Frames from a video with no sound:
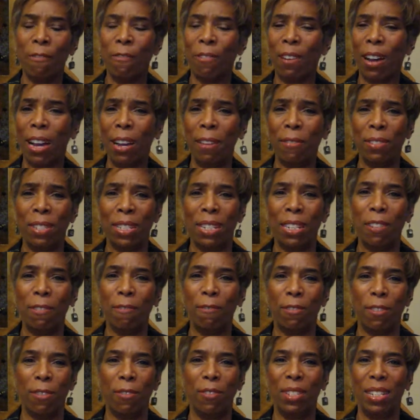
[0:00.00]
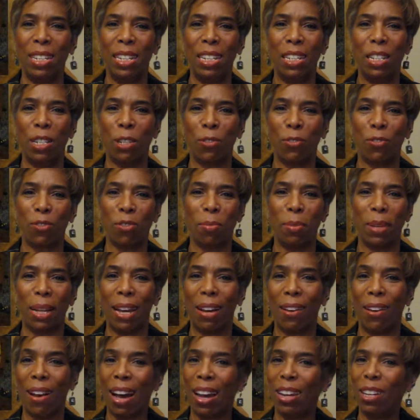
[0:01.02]
5, 10, 15 years from
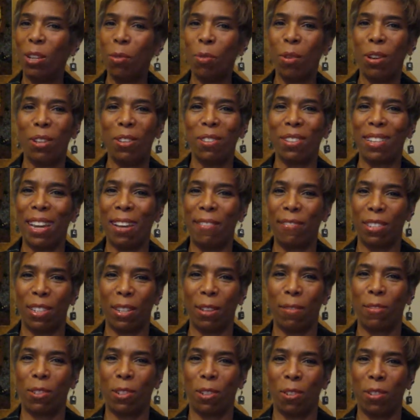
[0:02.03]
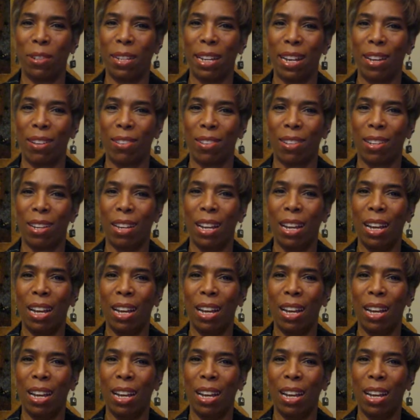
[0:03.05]
now, how do you want your life to have turned out?